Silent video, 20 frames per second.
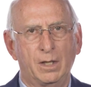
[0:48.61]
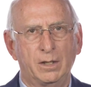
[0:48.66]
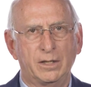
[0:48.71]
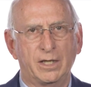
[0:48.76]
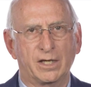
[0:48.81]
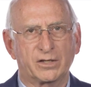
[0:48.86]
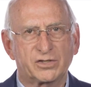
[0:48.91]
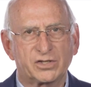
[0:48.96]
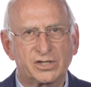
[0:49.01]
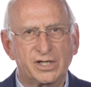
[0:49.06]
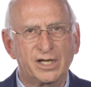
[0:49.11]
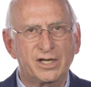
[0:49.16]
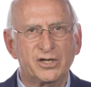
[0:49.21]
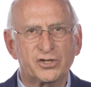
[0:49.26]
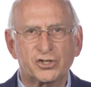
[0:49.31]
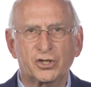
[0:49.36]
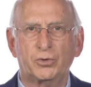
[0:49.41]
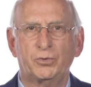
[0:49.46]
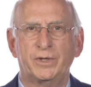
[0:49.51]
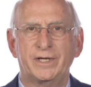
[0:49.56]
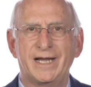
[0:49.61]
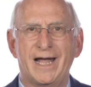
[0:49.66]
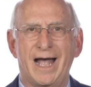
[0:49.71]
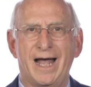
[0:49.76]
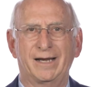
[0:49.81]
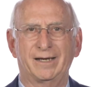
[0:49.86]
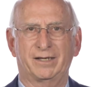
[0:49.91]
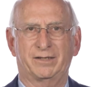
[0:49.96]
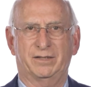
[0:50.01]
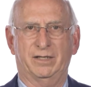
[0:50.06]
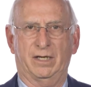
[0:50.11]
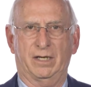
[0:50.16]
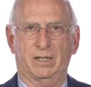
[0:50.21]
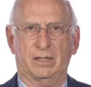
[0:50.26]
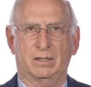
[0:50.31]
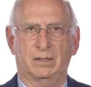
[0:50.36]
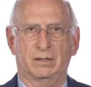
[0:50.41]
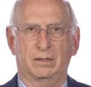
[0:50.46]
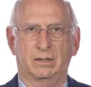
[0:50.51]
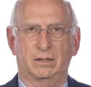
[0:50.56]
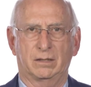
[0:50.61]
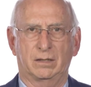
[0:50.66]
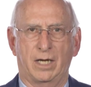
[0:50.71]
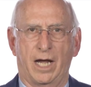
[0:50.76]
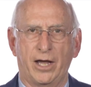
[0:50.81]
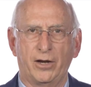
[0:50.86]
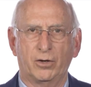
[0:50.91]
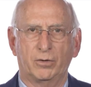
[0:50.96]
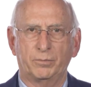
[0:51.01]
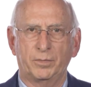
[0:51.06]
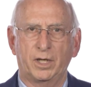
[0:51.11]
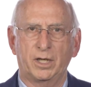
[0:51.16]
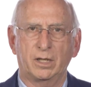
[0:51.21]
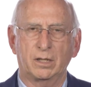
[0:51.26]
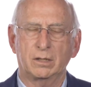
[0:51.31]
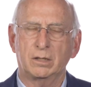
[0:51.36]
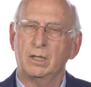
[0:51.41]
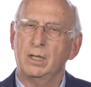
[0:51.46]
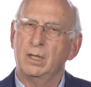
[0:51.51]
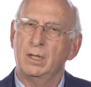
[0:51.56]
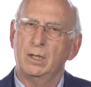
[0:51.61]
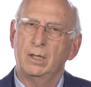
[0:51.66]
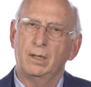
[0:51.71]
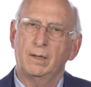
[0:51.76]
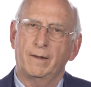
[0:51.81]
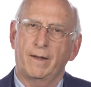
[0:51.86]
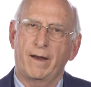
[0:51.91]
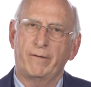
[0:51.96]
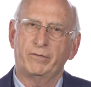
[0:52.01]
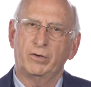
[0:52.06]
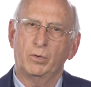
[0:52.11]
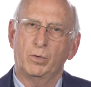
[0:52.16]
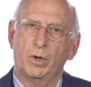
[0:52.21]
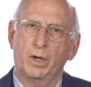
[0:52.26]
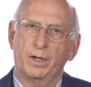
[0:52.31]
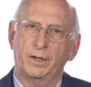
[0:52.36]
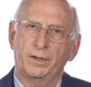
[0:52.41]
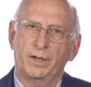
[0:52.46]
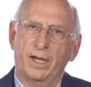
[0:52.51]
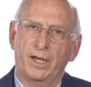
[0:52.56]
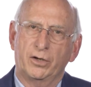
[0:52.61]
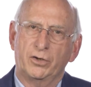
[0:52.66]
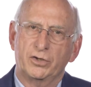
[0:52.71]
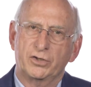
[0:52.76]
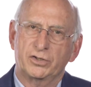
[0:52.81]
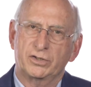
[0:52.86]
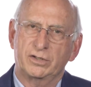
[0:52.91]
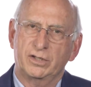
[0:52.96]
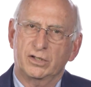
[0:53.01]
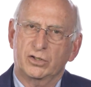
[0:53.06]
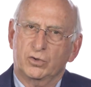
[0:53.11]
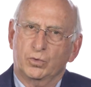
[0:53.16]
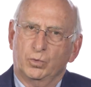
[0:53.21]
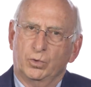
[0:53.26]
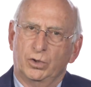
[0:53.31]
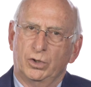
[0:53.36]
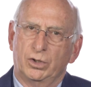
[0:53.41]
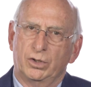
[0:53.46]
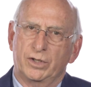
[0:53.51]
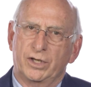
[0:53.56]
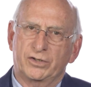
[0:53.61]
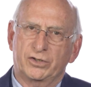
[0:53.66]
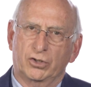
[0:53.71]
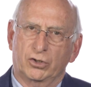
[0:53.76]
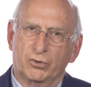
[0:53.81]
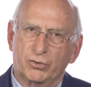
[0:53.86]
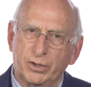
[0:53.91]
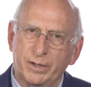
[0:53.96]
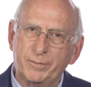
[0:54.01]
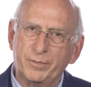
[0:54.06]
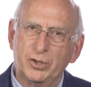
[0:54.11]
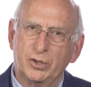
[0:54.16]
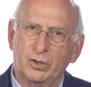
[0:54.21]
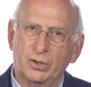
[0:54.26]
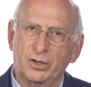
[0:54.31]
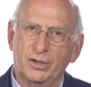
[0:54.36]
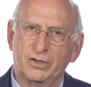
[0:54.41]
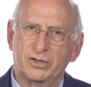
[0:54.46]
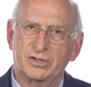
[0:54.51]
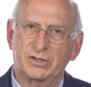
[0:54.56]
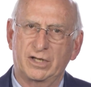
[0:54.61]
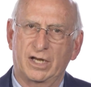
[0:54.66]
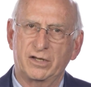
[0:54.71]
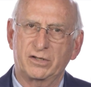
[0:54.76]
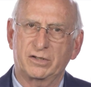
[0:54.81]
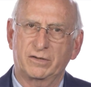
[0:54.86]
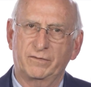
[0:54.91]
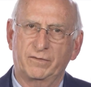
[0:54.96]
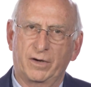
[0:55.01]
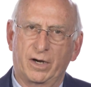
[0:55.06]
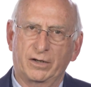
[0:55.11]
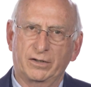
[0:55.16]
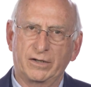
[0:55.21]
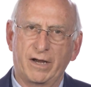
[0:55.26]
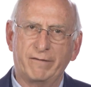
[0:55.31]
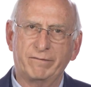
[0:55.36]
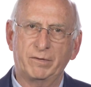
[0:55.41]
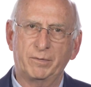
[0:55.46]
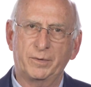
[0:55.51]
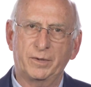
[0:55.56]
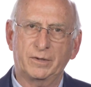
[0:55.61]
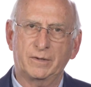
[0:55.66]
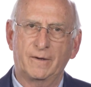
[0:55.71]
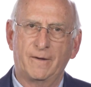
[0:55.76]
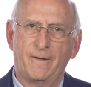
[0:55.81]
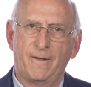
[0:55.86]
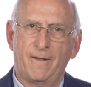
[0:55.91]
Yet sin is a reality. I don't mean everyone enters this world as a criminal in the sense of our government,